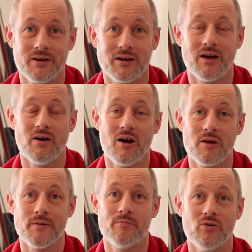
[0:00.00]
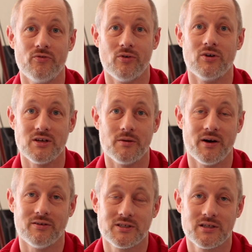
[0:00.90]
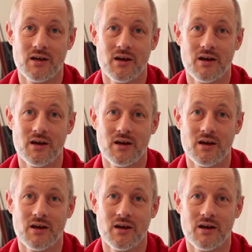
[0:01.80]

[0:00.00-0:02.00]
You know, are you being pulled forward in your belts?